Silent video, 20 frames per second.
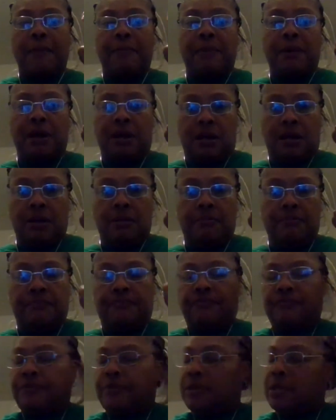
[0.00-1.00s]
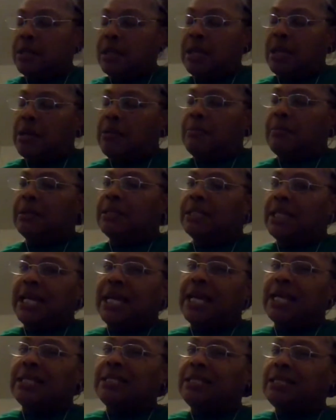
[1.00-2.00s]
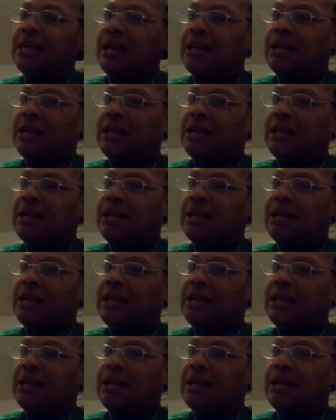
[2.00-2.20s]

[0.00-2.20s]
up. My legs started to